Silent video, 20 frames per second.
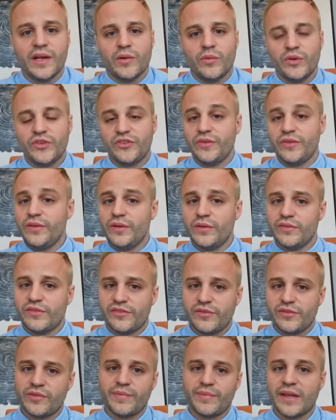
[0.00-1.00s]
which
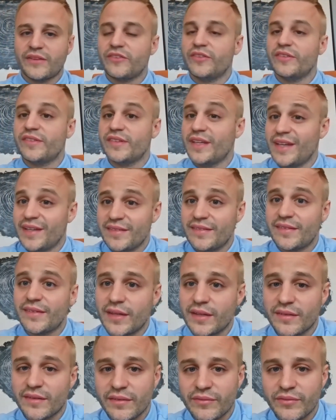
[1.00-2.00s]
sort of matches the
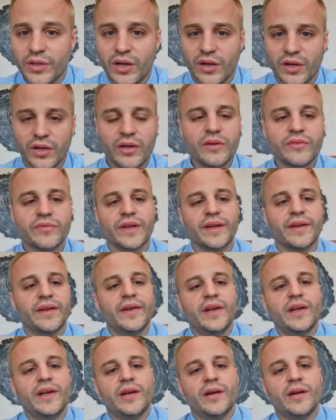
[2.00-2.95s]
incidence of long COVID.